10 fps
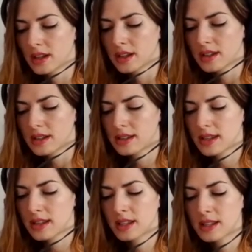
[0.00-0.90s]

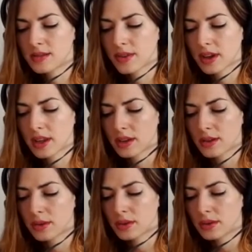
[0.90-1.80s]
satisfy
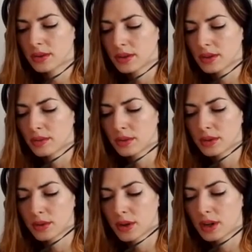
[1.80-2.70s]
you when
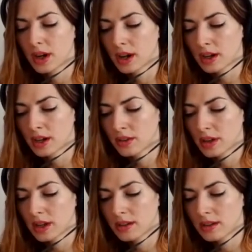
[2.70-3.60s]
you are hungry?